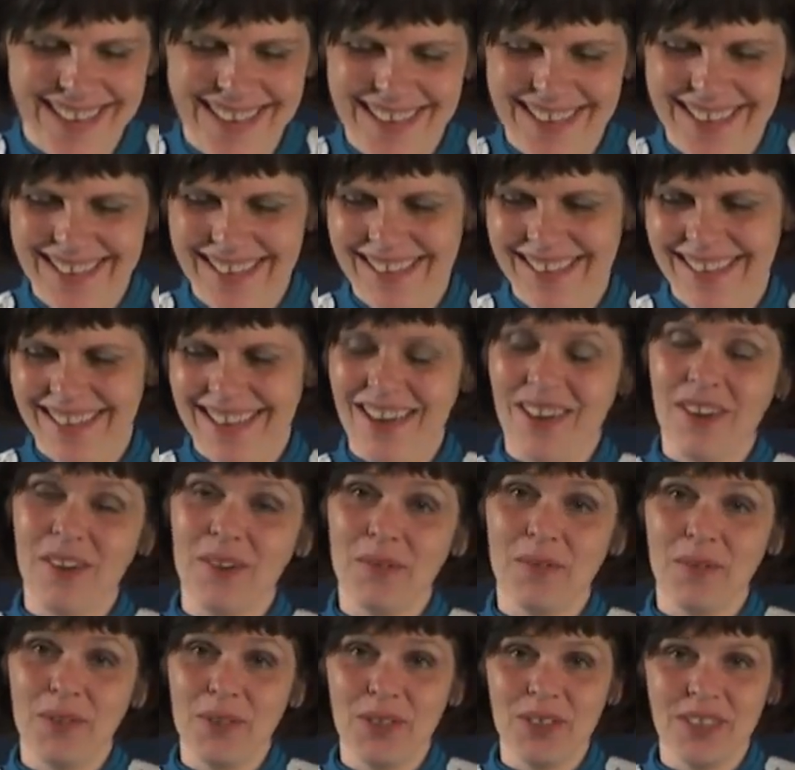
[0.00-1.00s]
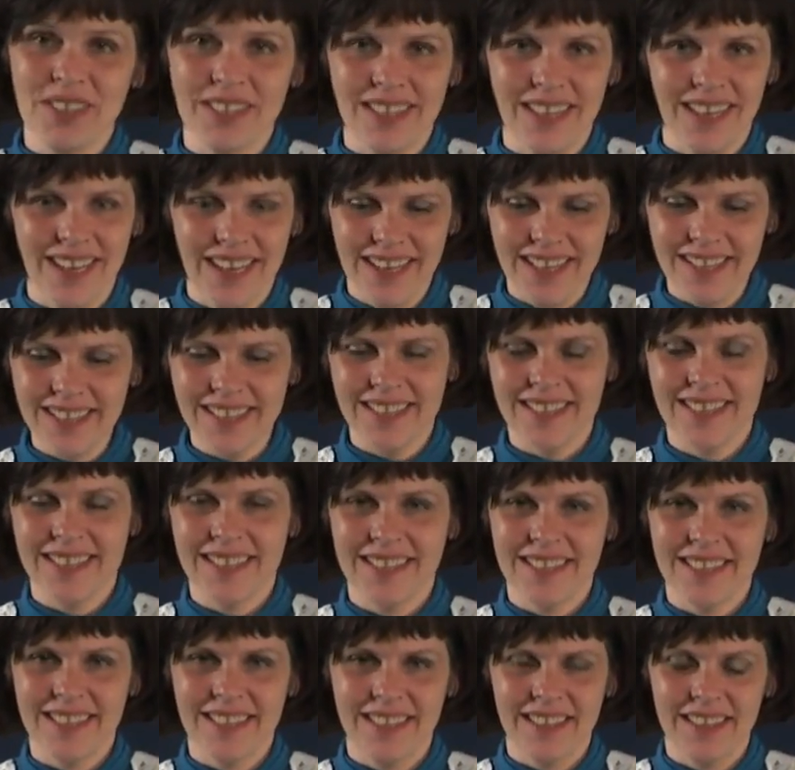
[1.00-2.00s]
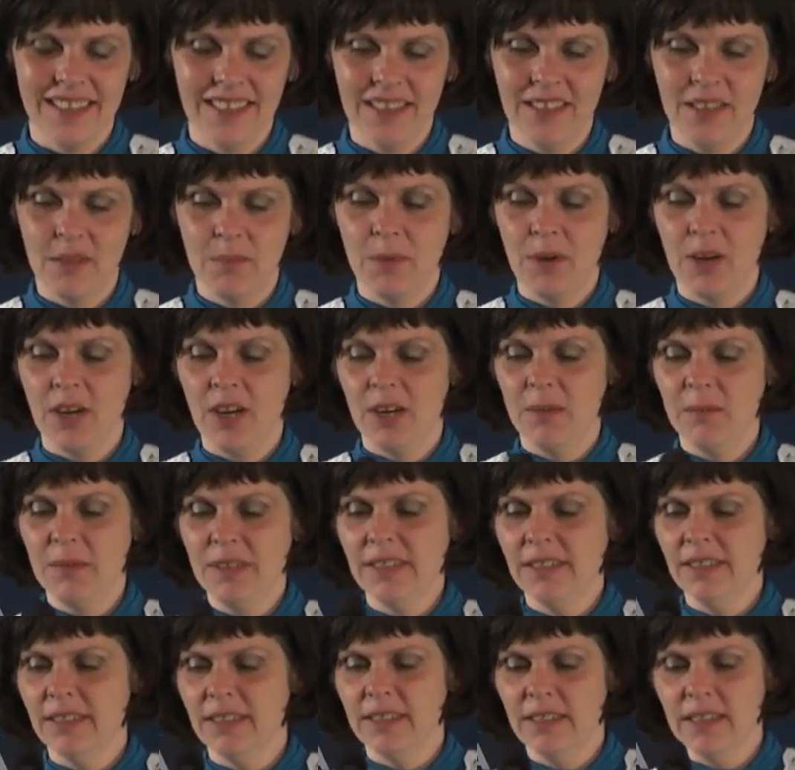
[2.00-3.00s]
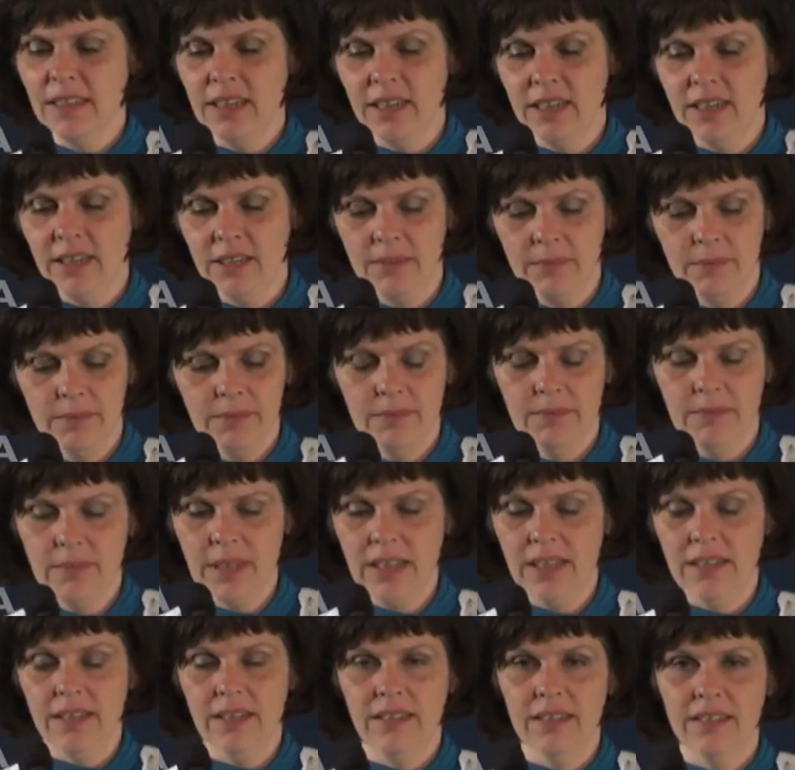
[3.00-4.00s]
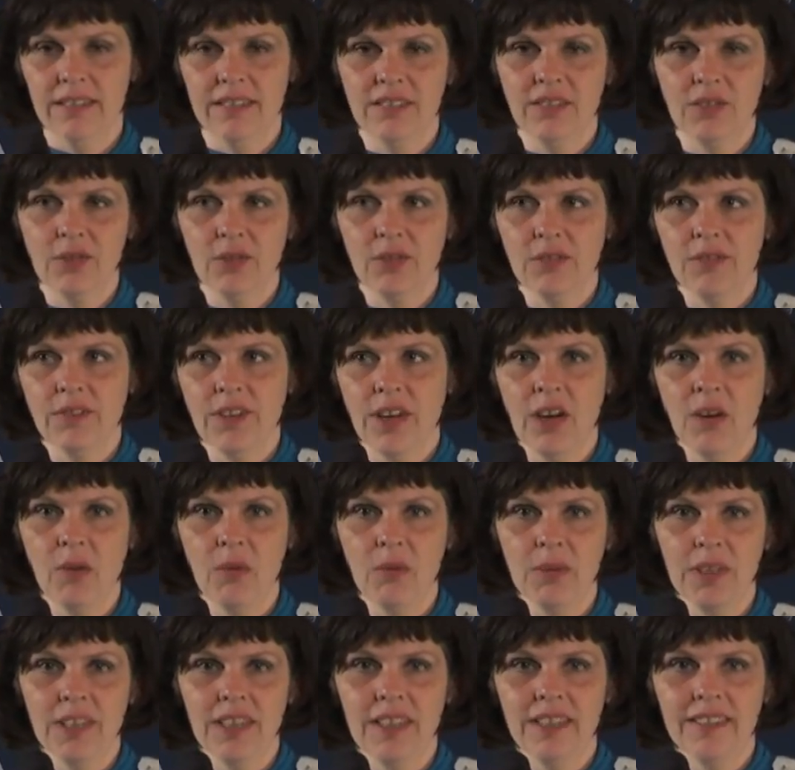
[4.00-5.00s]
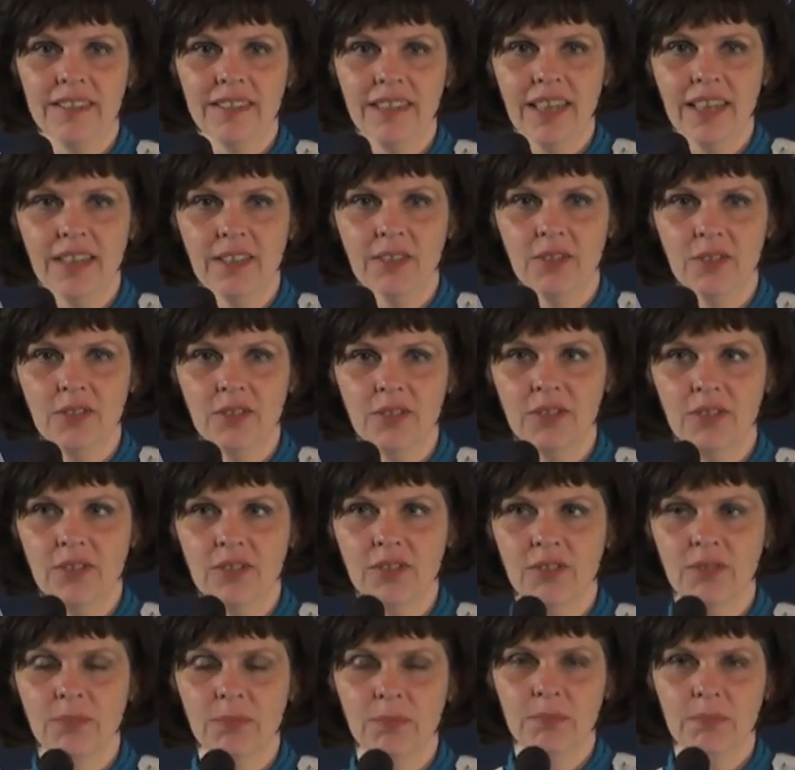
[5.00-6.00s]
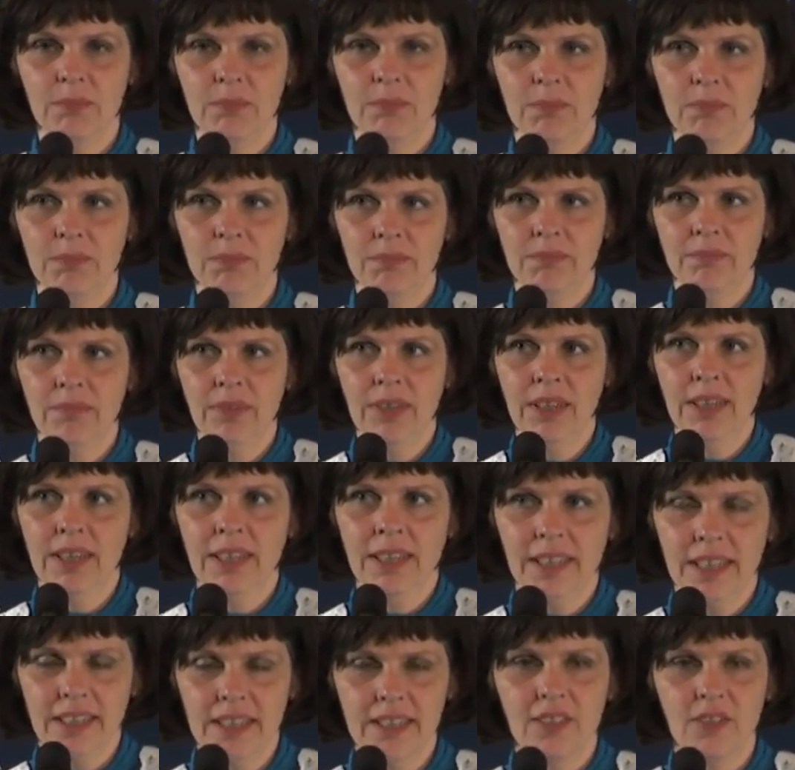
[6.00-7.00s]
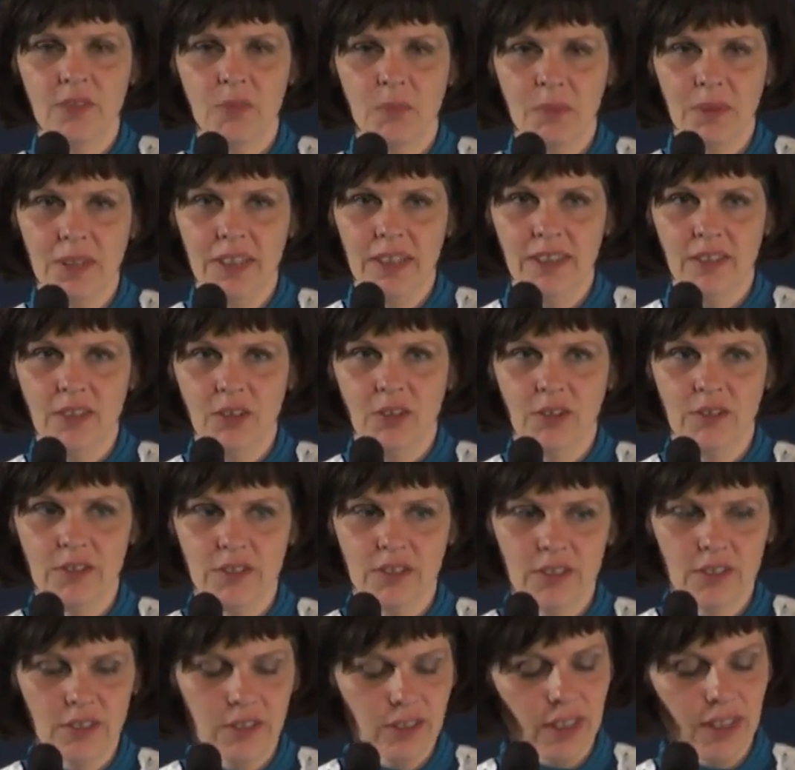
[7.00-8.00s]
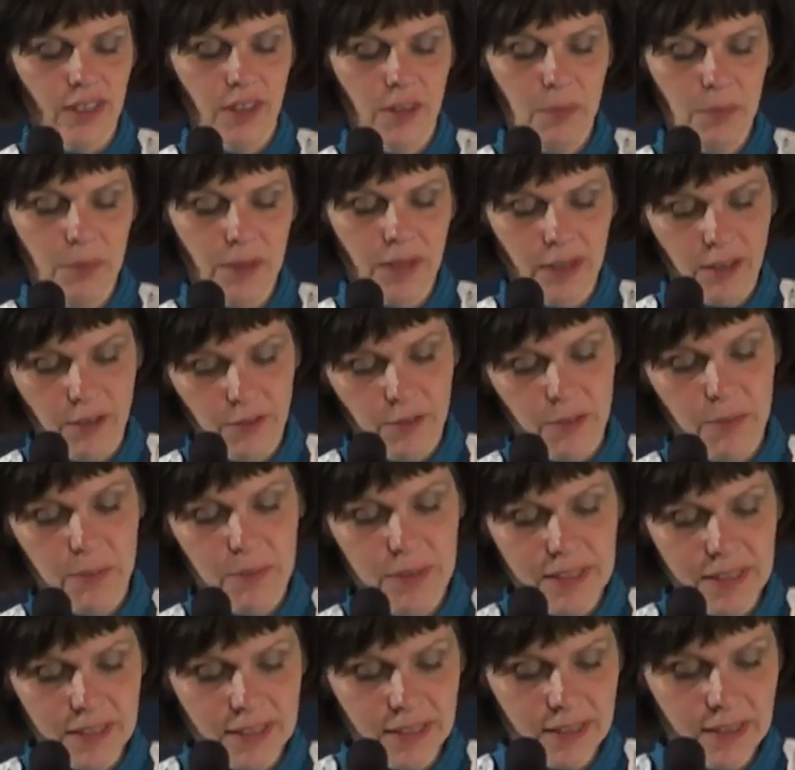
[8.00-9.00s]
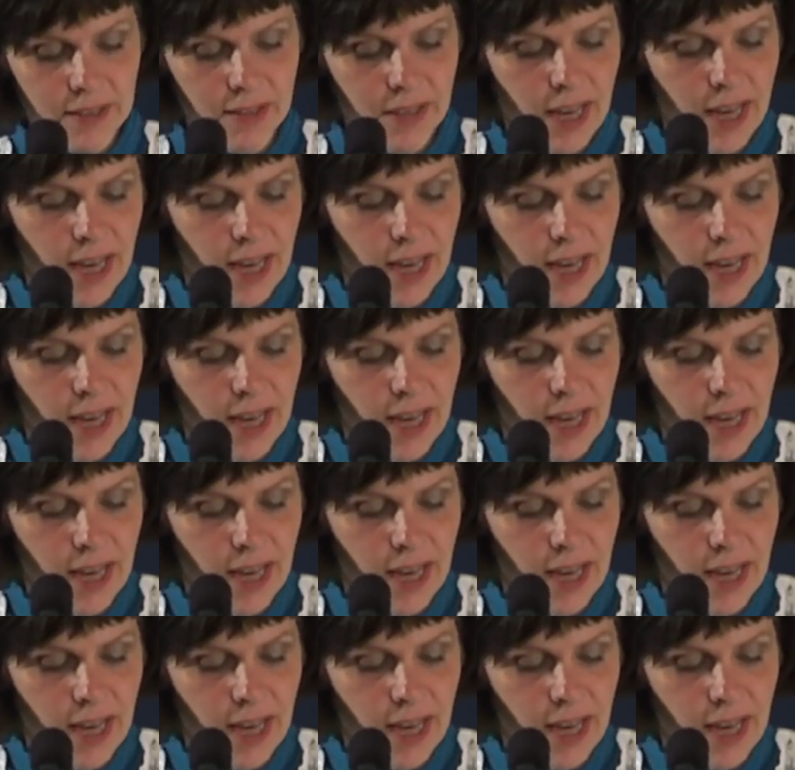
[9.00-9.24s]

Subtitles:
our first tasks in the parliament and sort of how we tackled it to be all of a sudden in the belly of the beast.